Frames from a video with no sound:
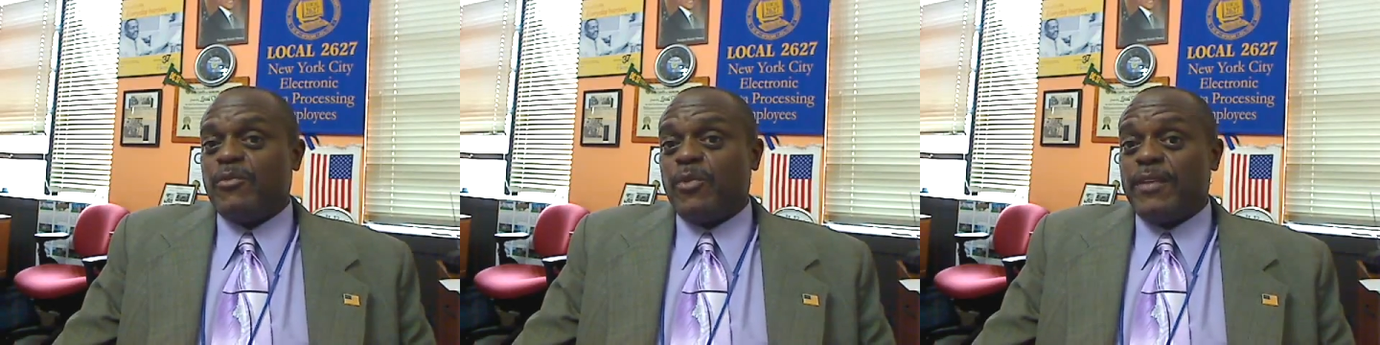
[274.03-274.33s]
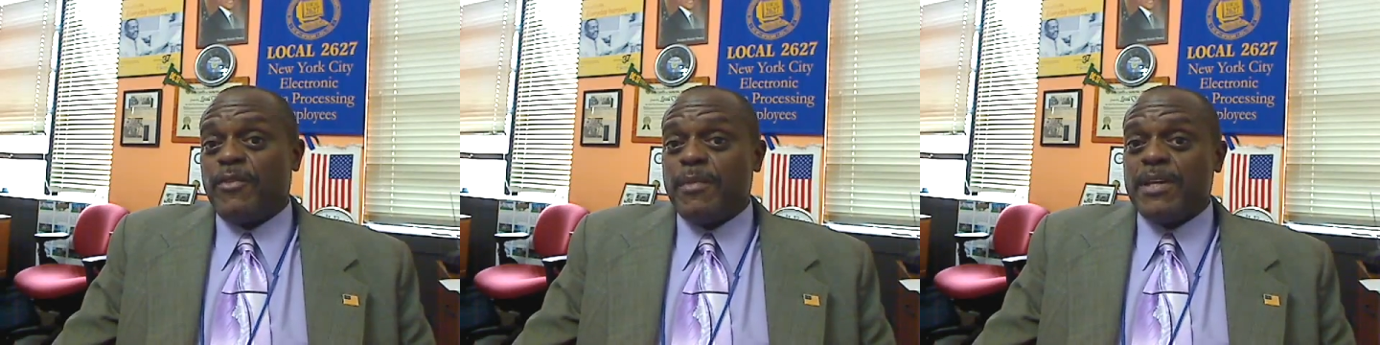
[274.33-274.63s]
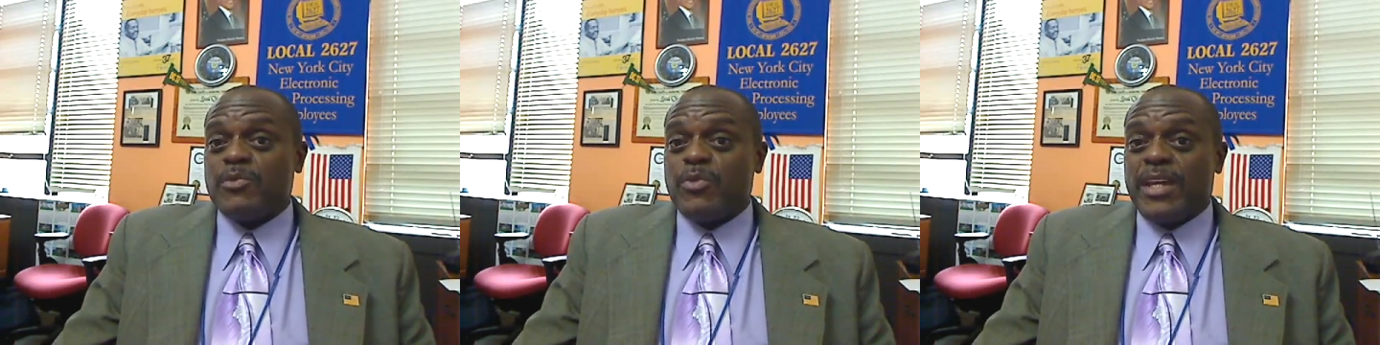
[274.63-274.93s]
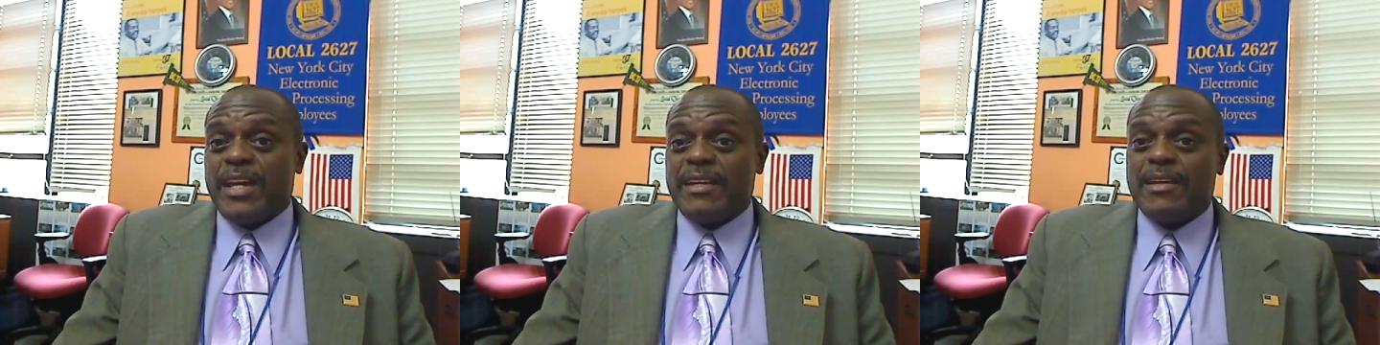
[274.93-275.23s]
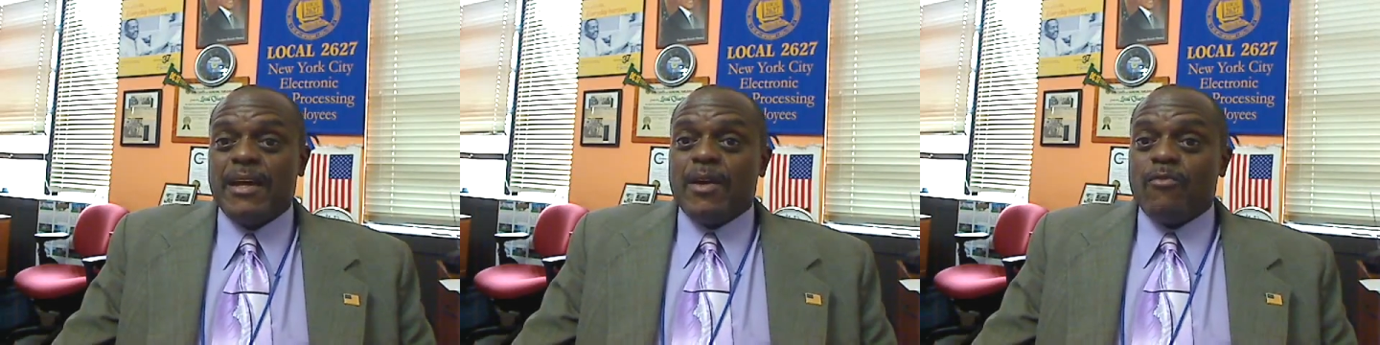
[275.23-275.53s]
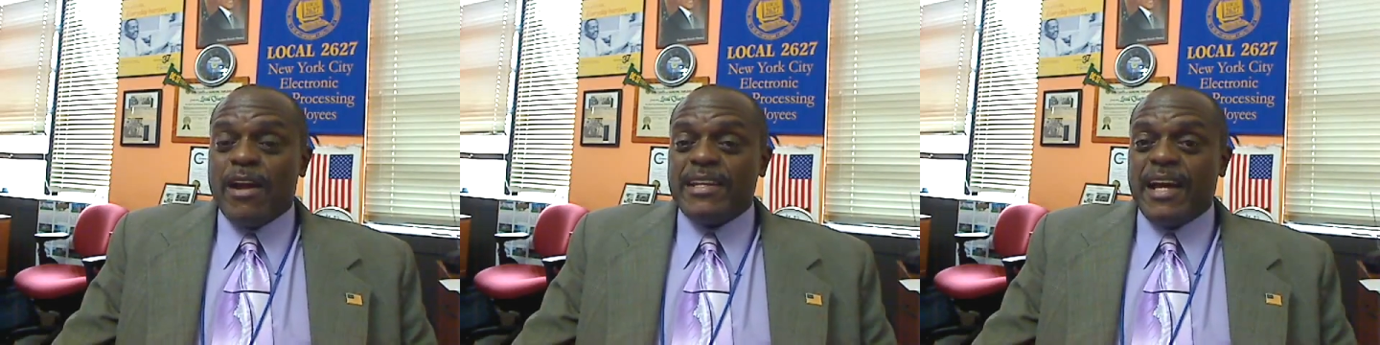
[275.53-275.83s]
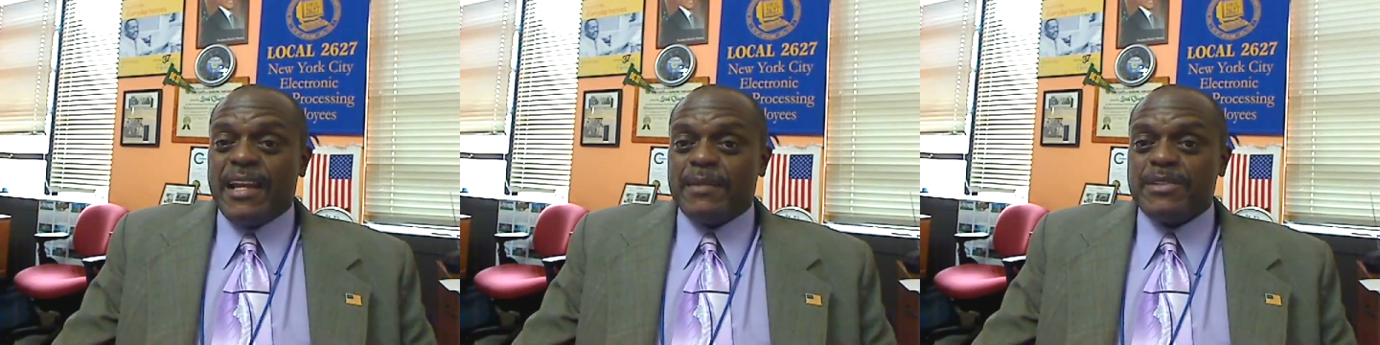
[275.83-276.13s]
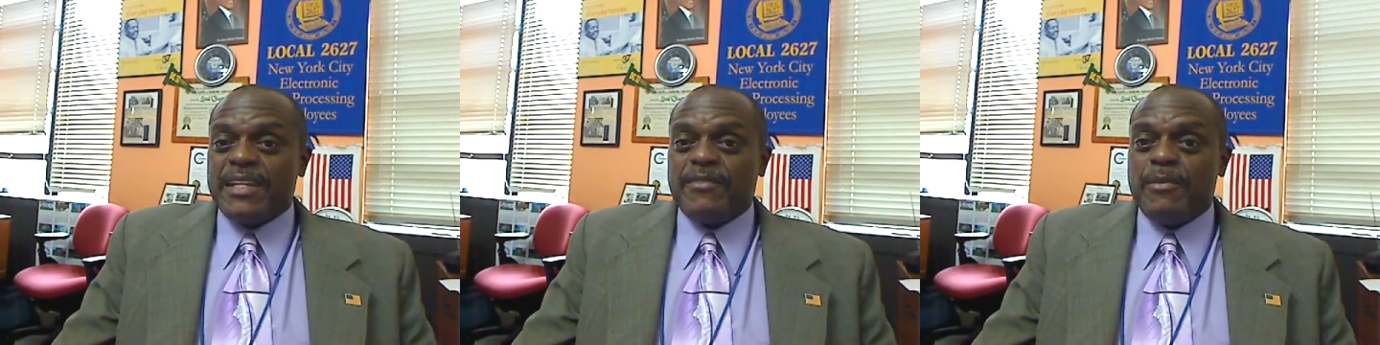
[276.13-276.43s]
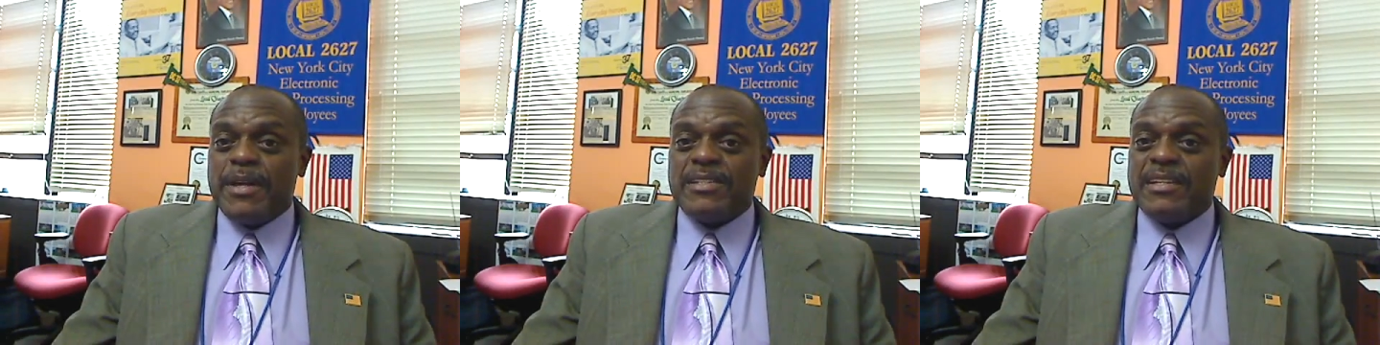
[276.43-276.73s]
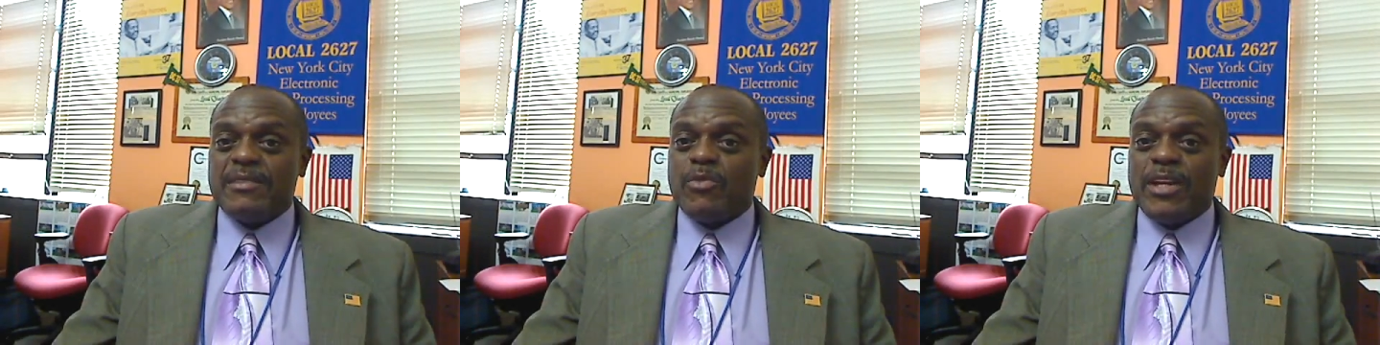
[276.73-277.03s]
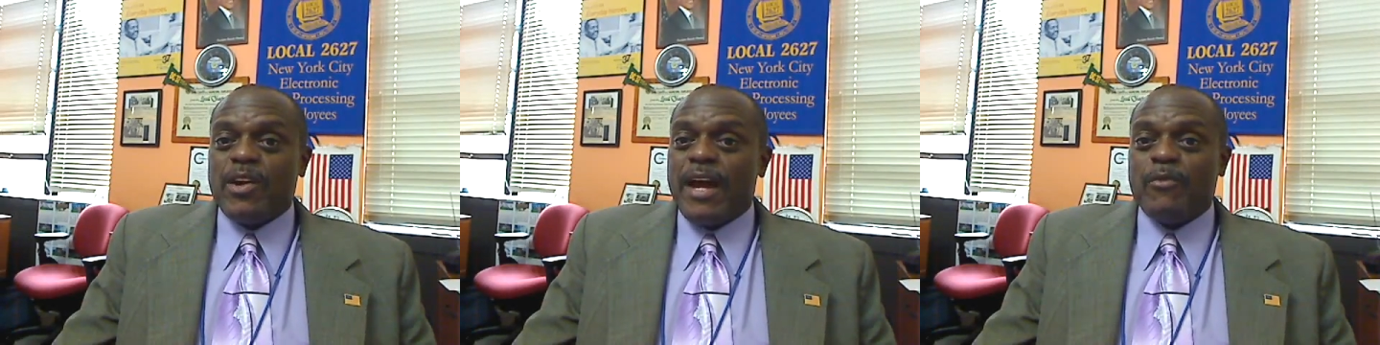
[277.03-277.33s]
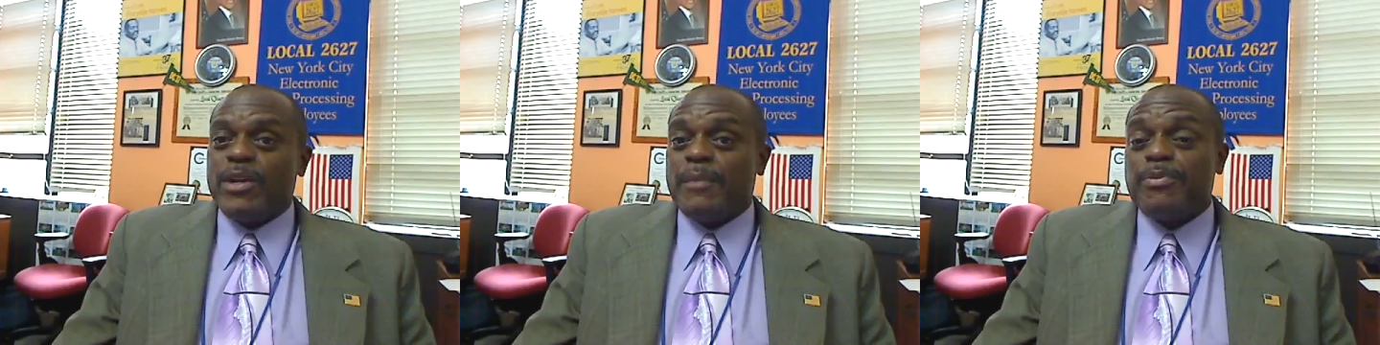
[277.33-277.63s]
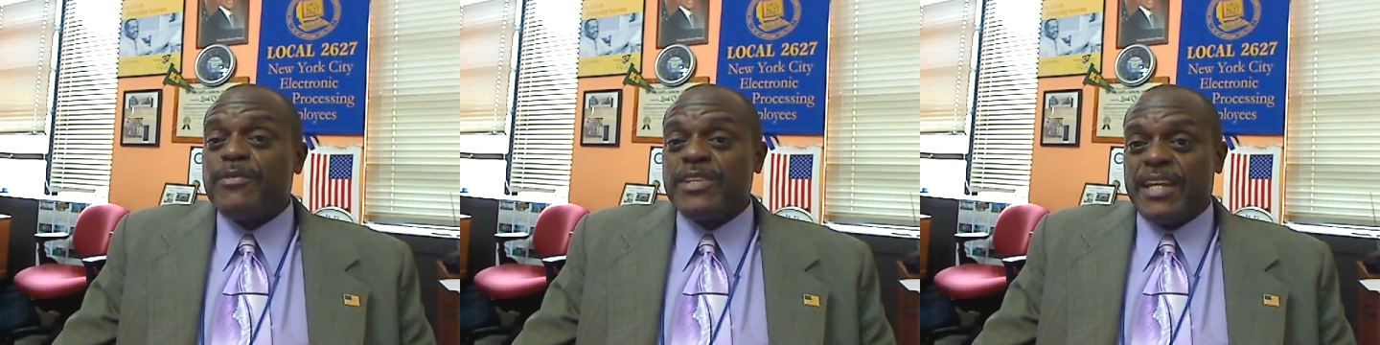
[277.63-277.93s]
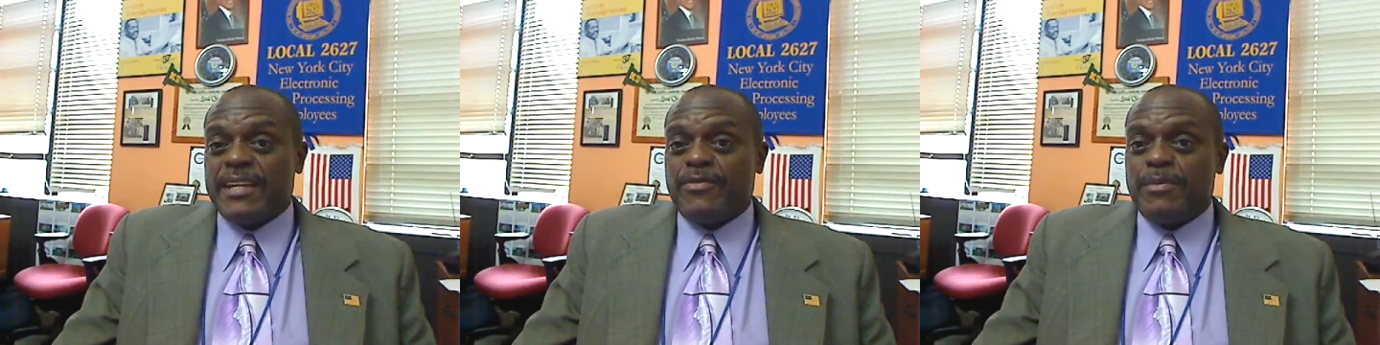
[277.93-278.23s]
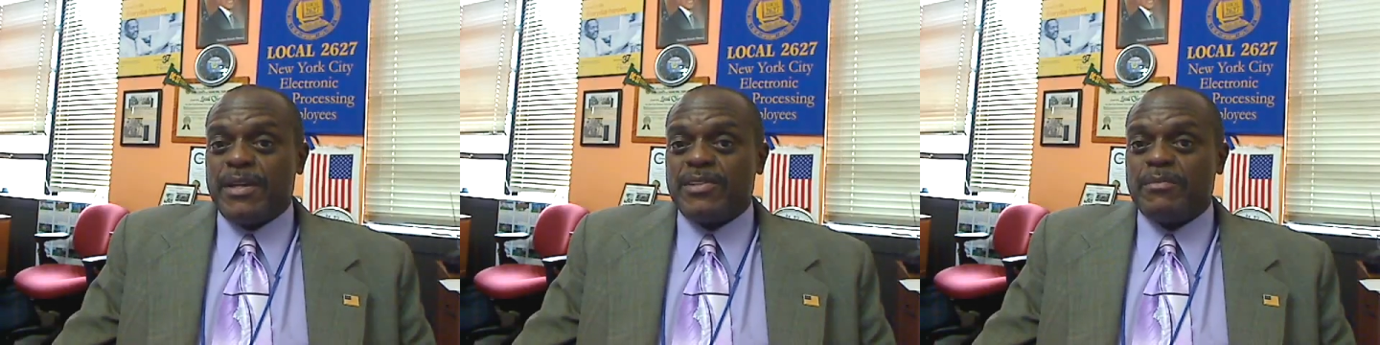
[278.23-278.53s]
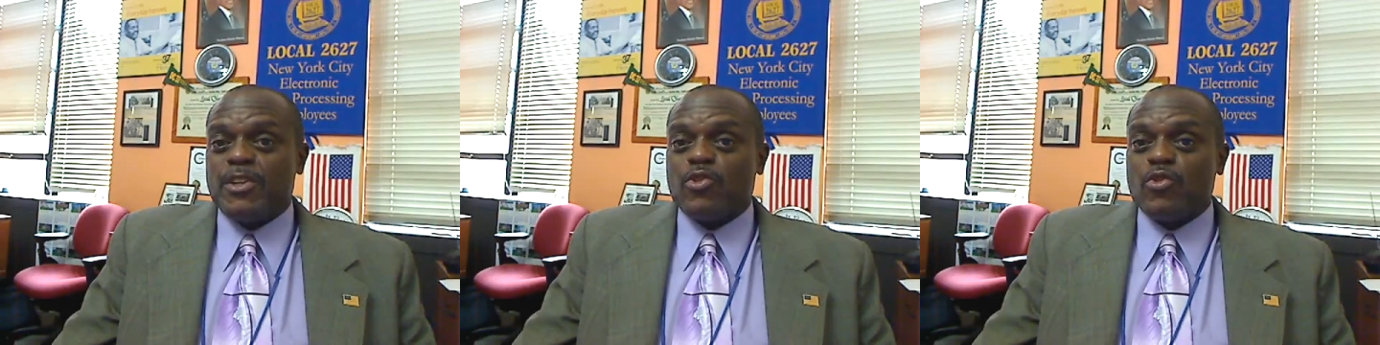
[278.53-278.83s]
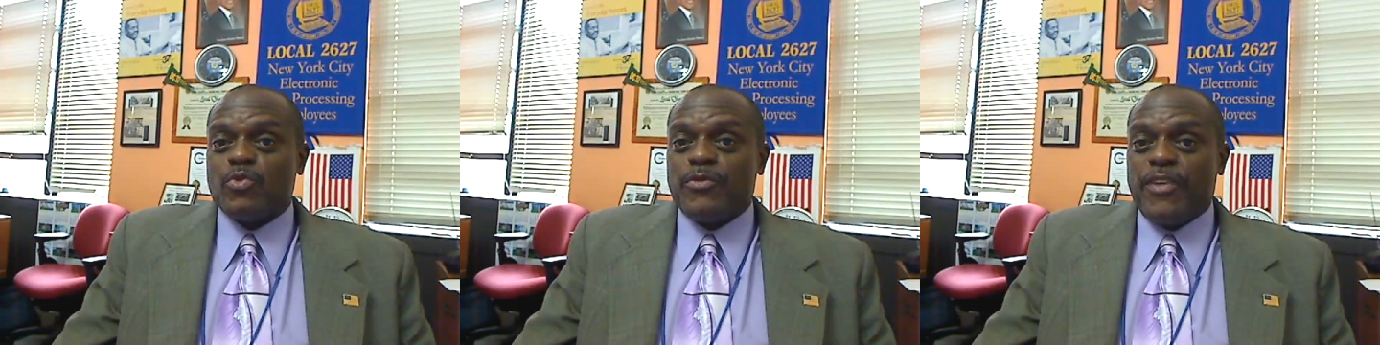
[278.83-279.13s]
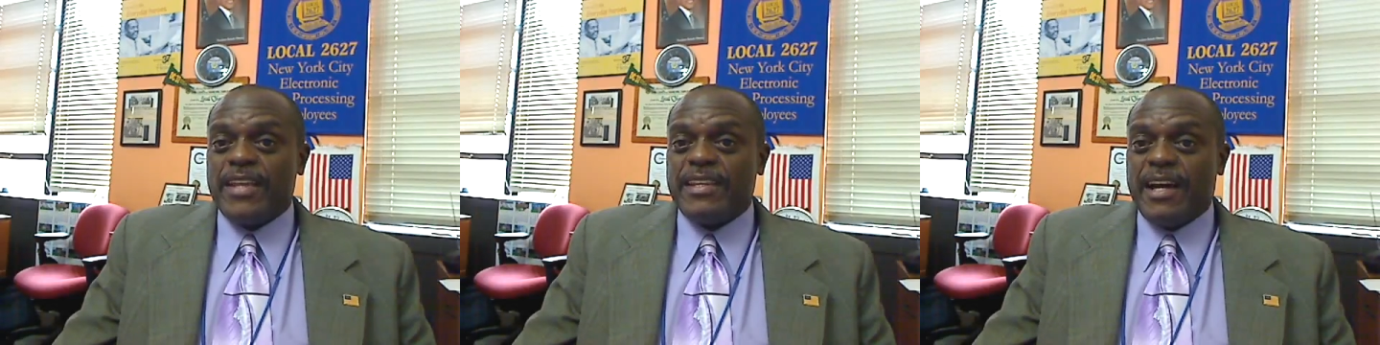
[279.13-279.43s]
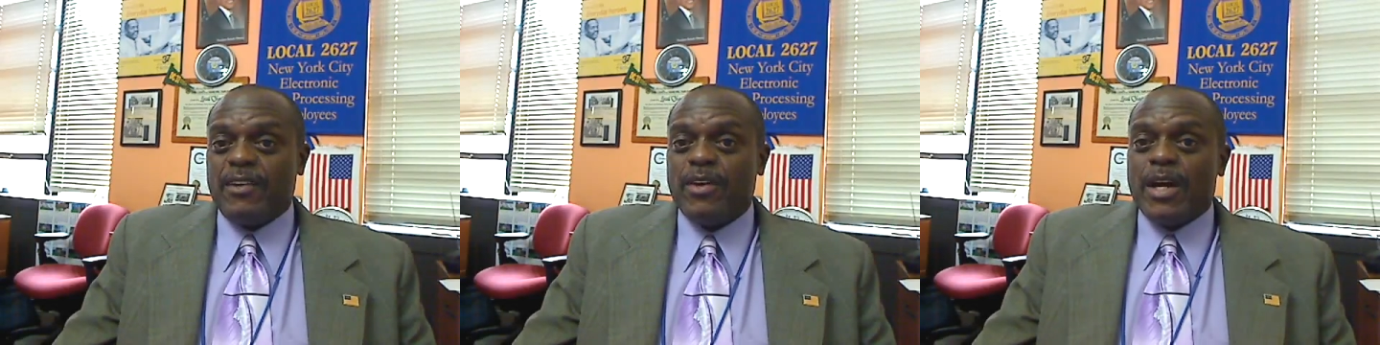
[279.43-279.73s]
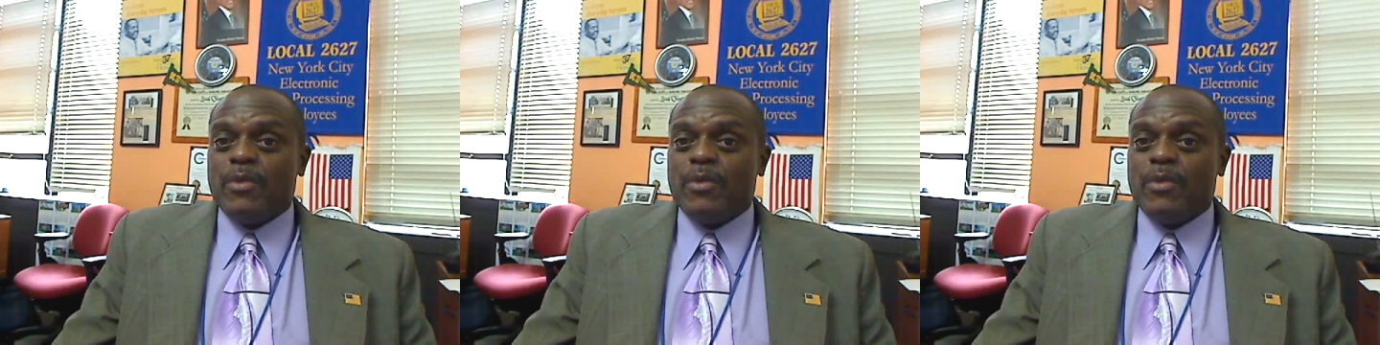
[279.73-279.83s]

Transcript: what information we can. Right now, like I'm saying, information is we're not privy to the information, but as soon as we find it out,